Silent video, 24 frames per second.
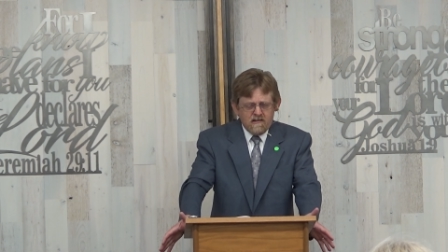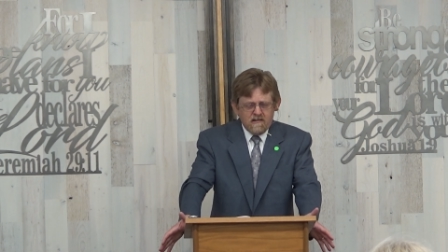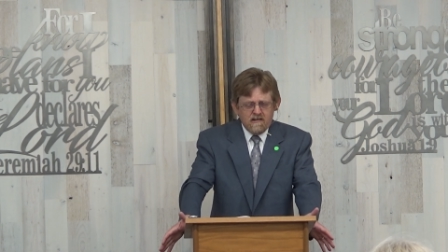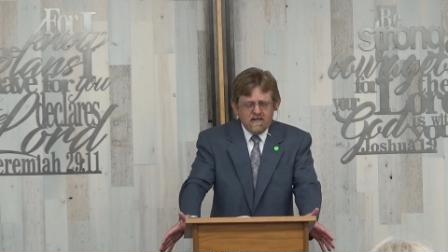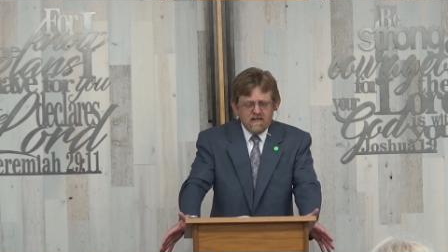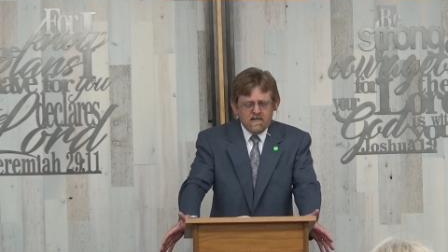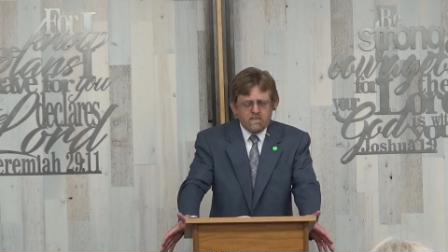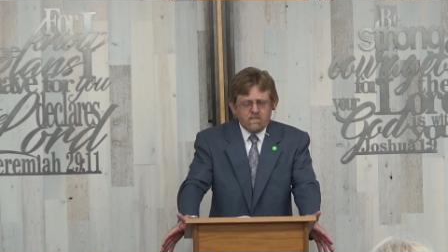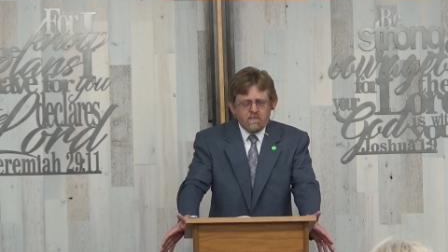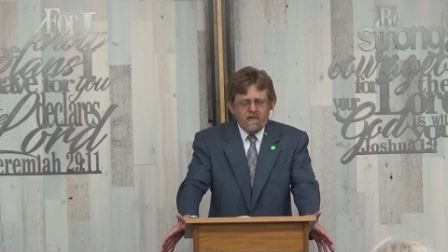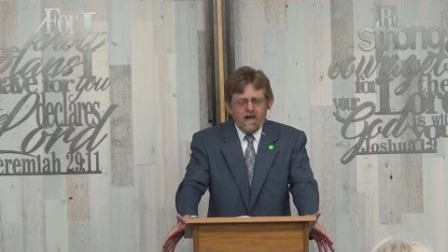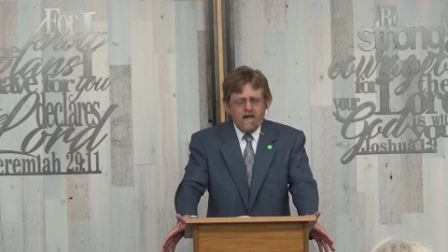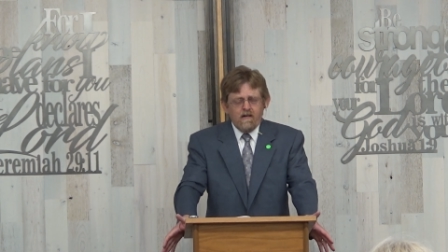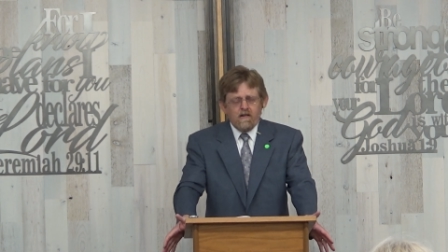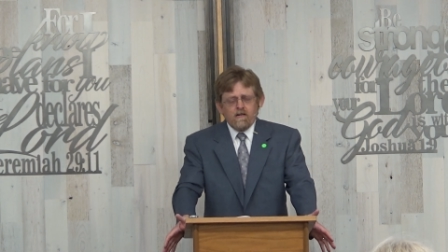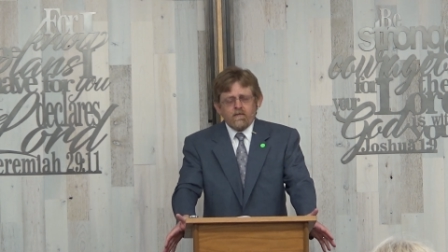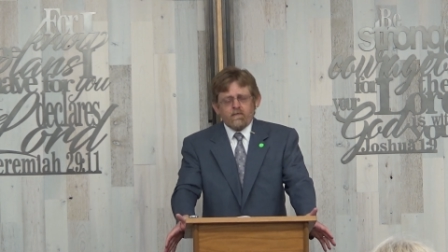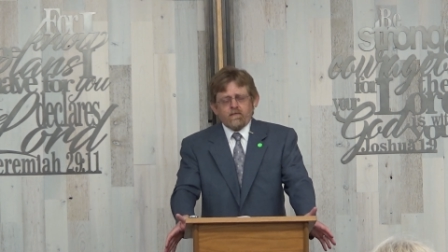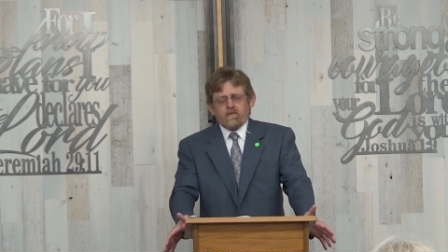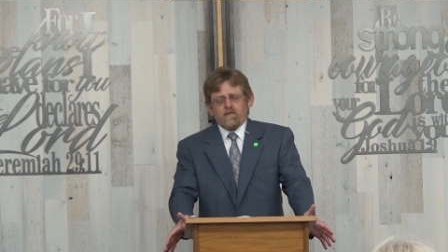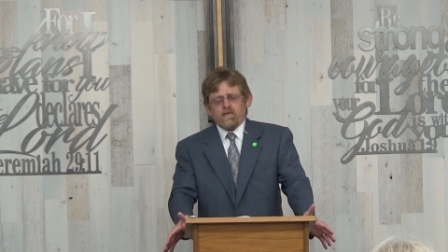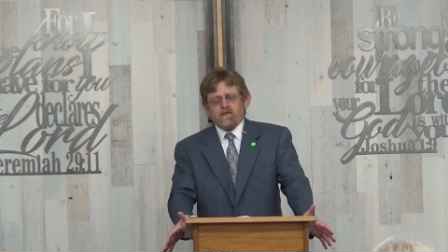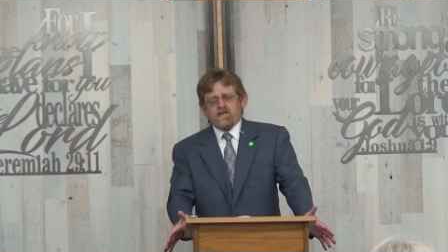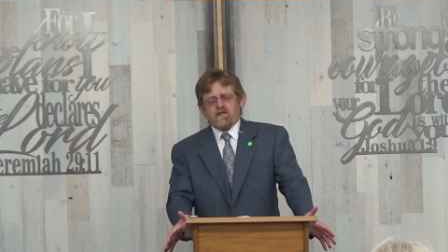it is
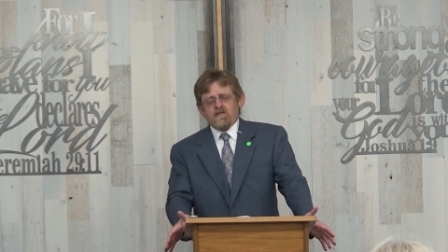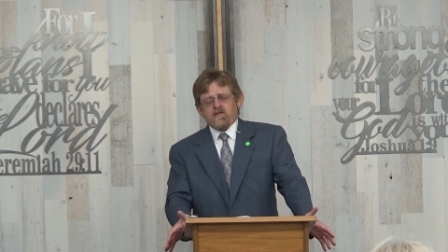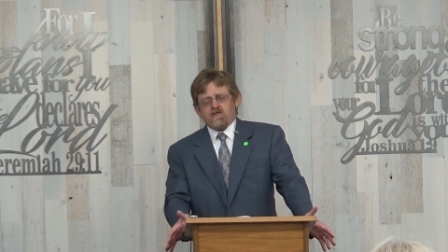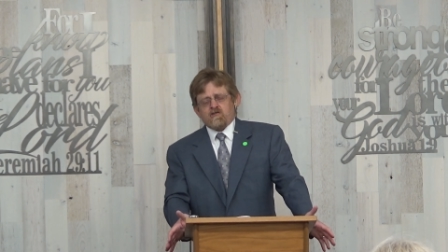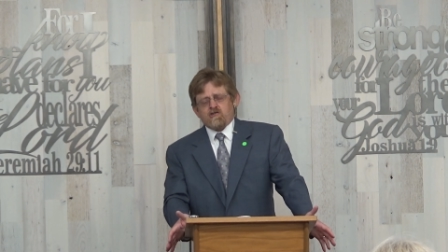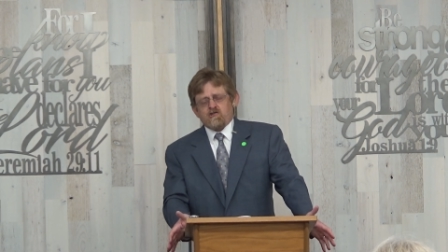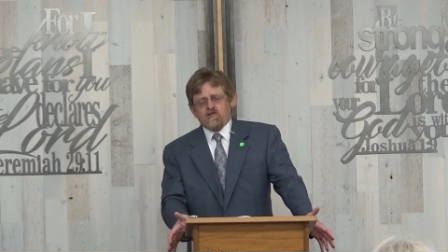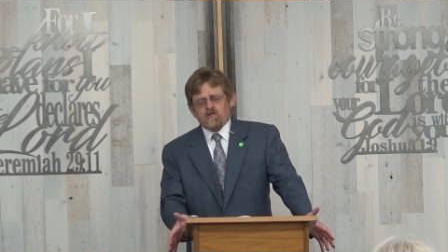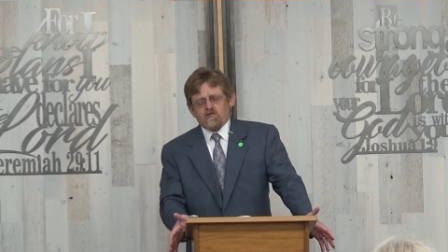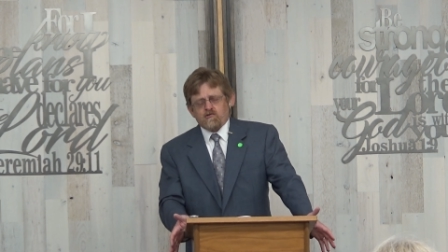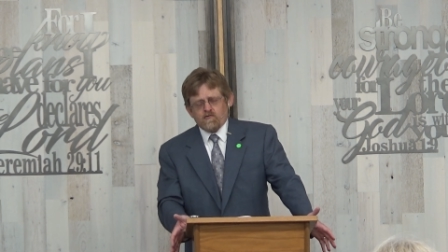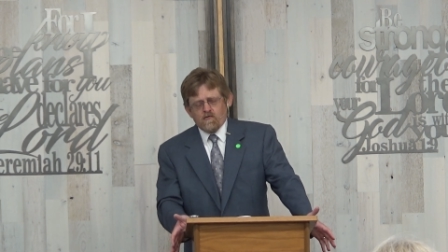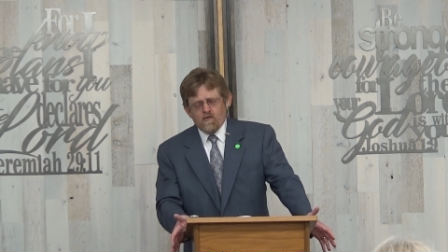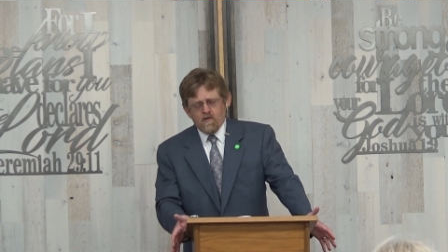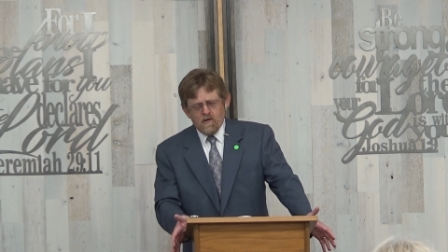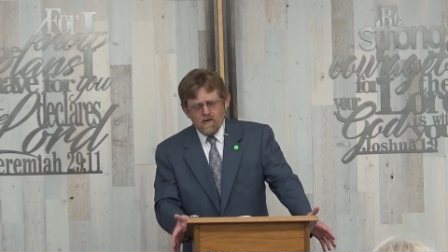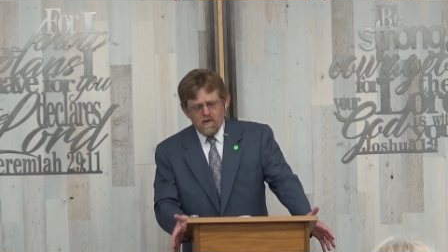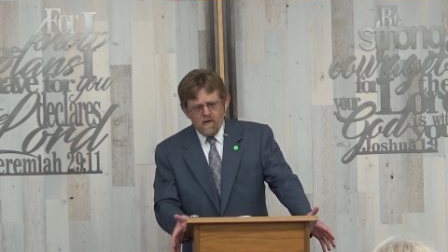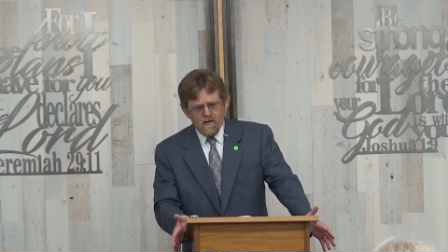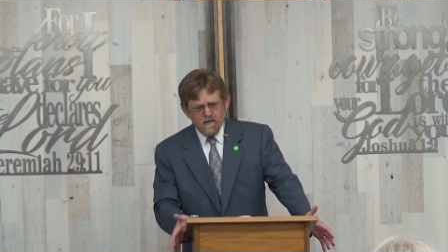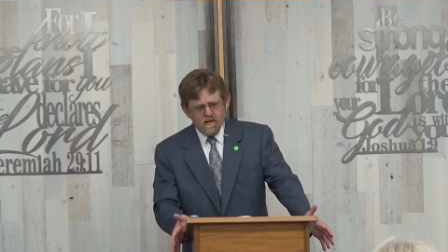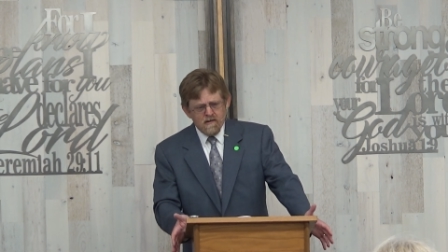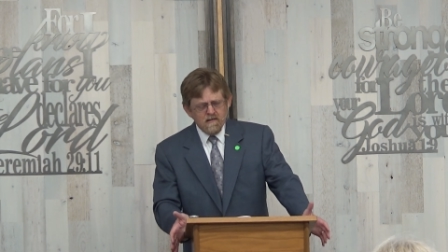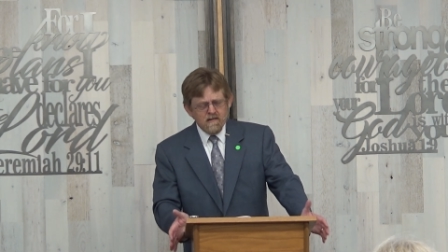powerful, it is
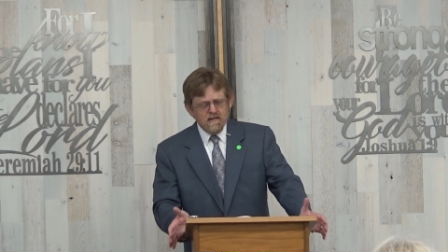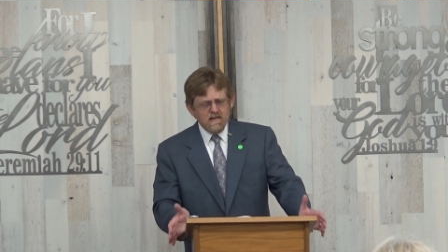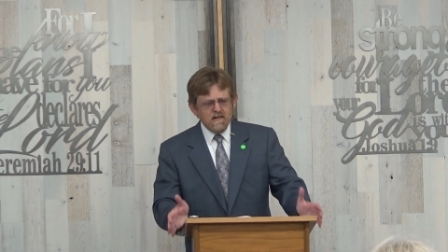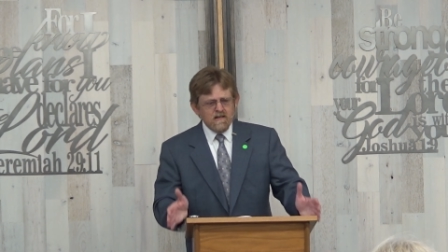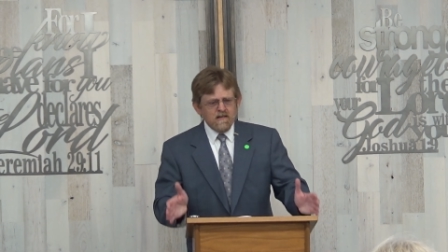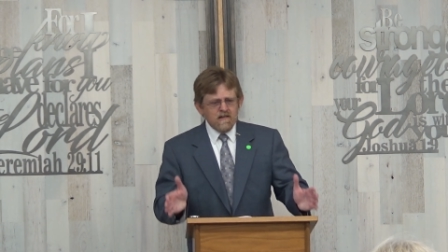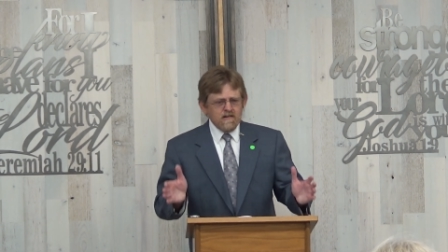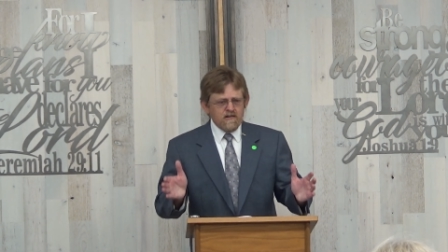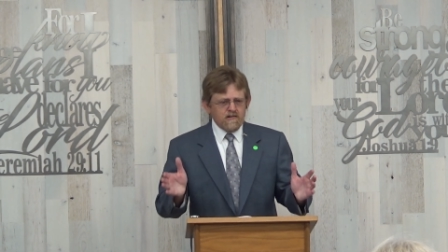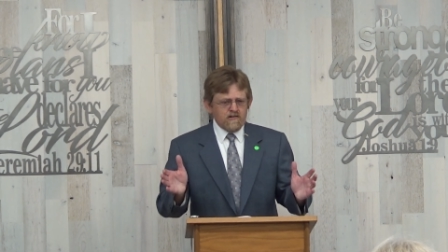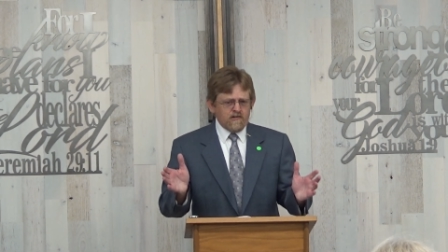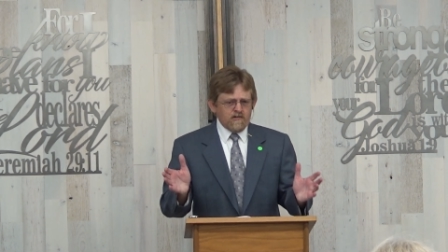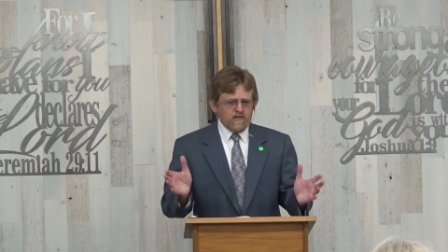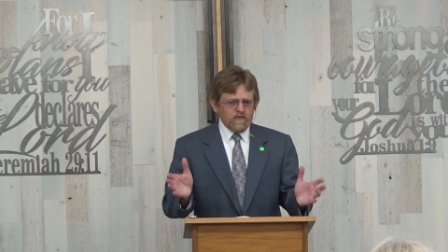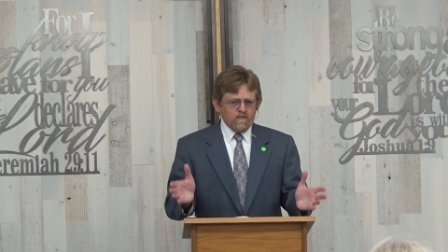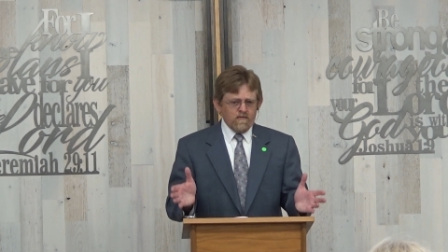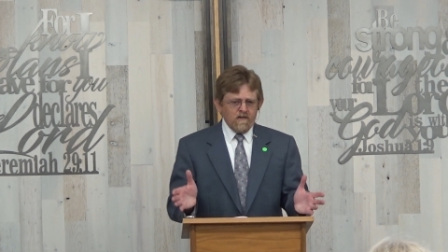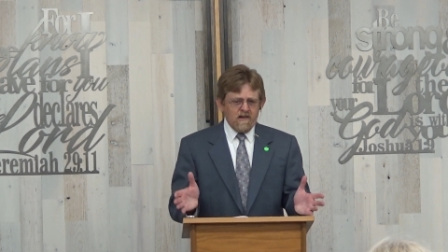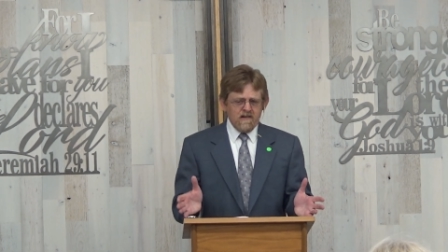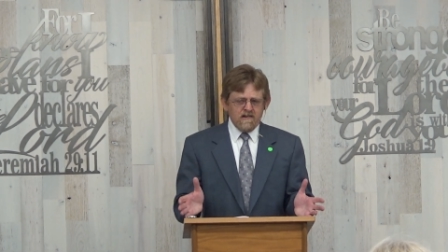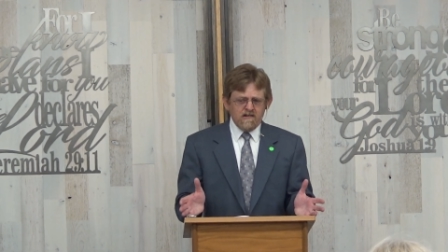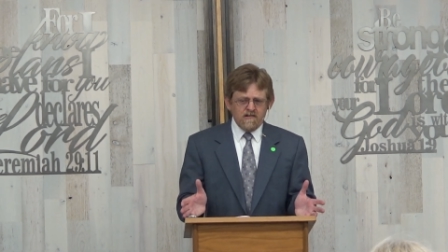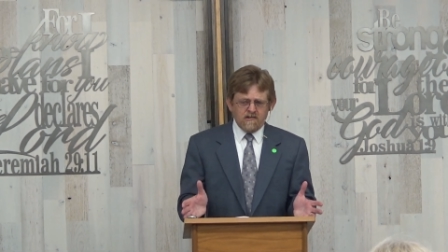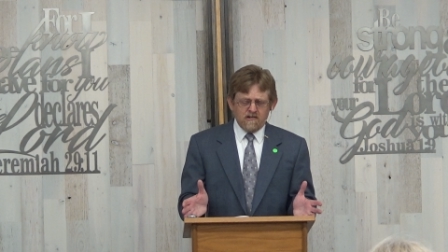strong, it is
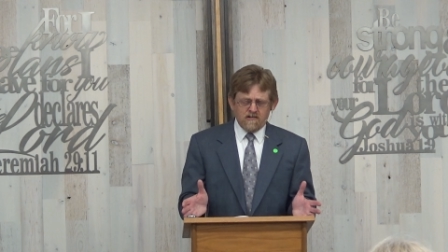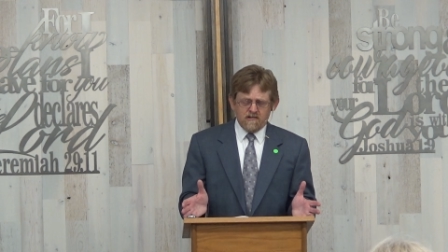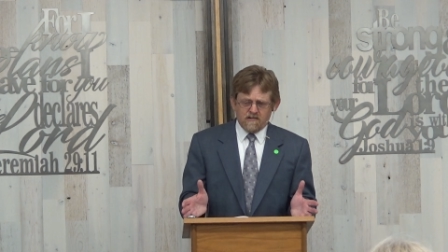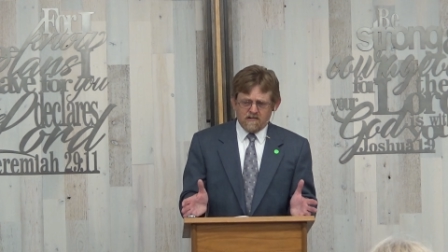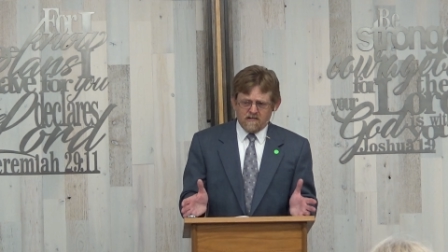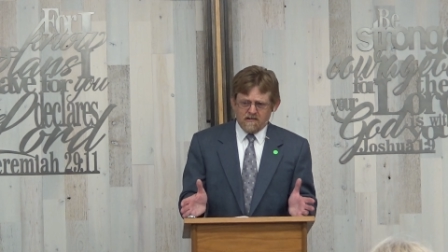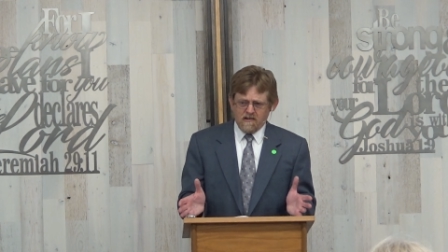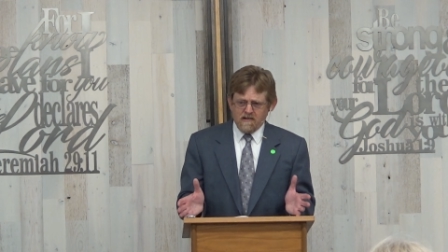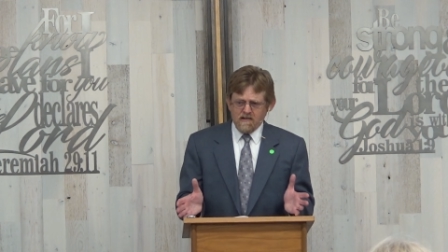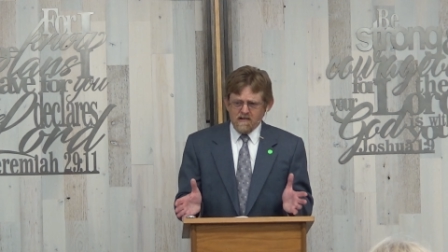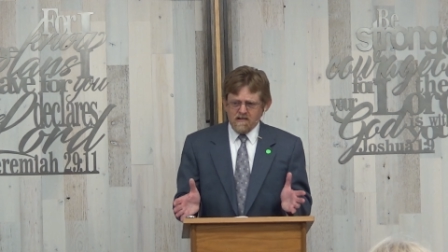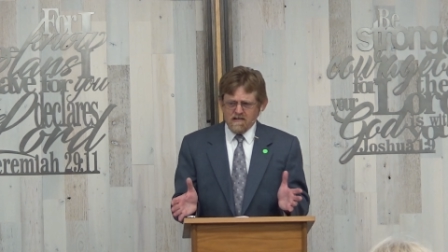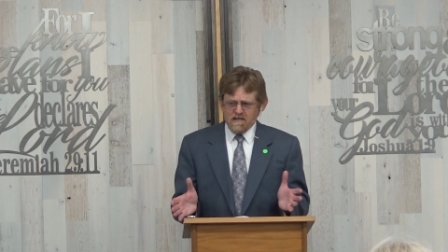courageous,